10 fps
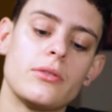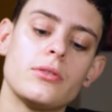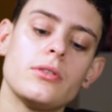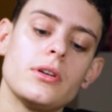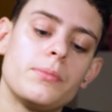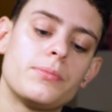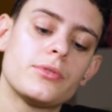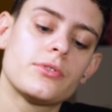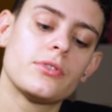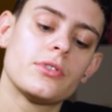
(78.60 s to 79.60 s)
will
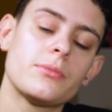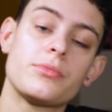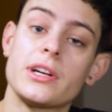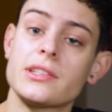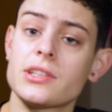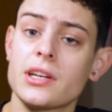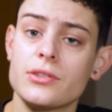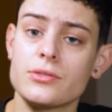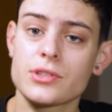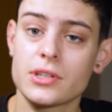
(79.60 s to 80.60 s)
put all the brands I
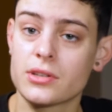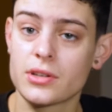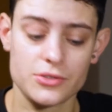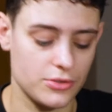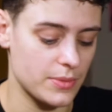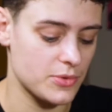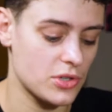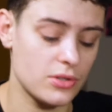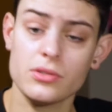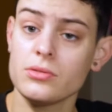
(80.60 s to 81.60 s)
use in the
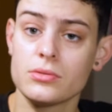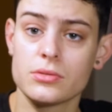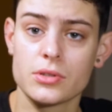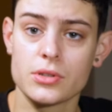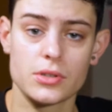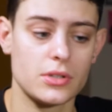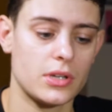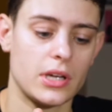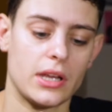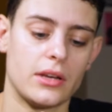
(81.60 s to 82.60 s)
description,
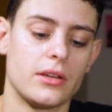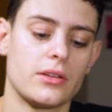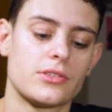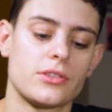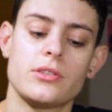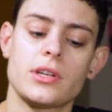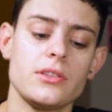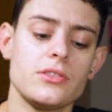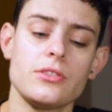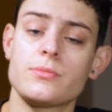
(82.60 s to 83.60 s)
and so you can
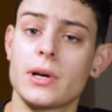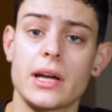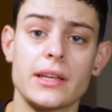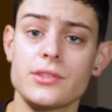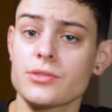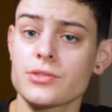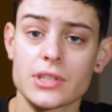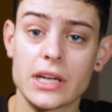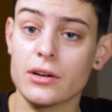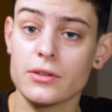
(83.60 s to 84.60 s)
just buy it
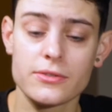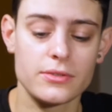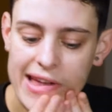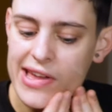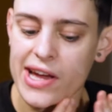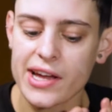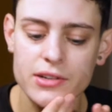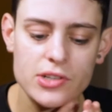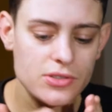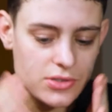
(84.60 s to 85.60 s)
yourself. Yeah, I
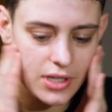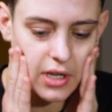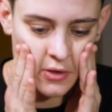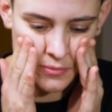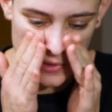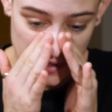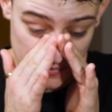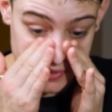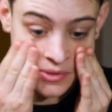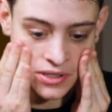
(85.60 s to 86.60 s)
don't use a lot of
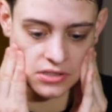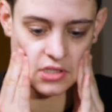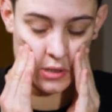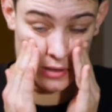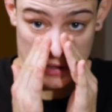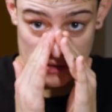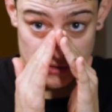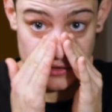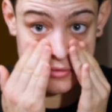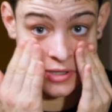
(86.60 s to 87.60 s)
primer because I don't
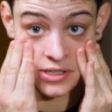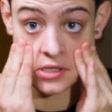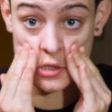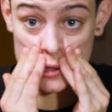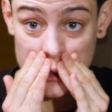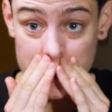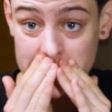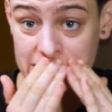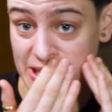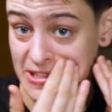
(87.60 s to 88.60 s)
know what it is, like I
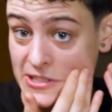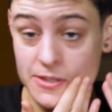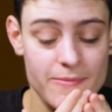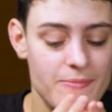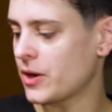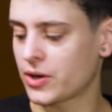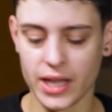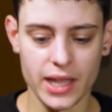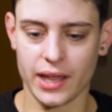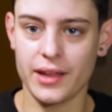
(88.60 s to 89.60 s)
said.
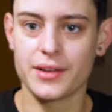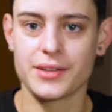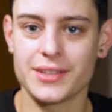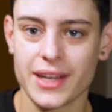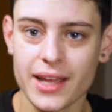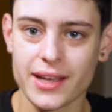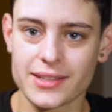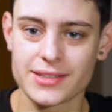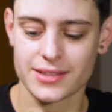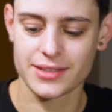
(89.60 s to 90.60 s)
Okay,
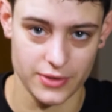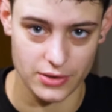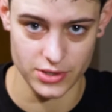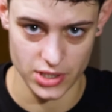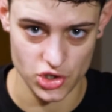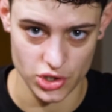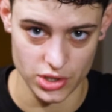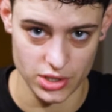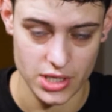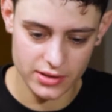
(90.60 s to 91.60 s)
next,
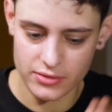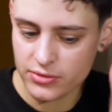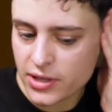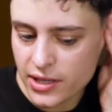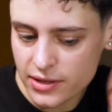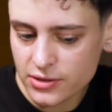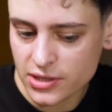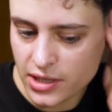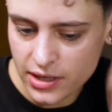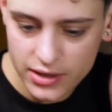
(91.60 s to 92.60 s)
foundation. Don't forget those
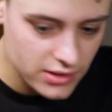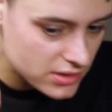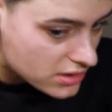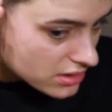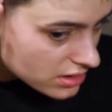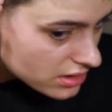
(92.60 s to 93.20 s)
ears.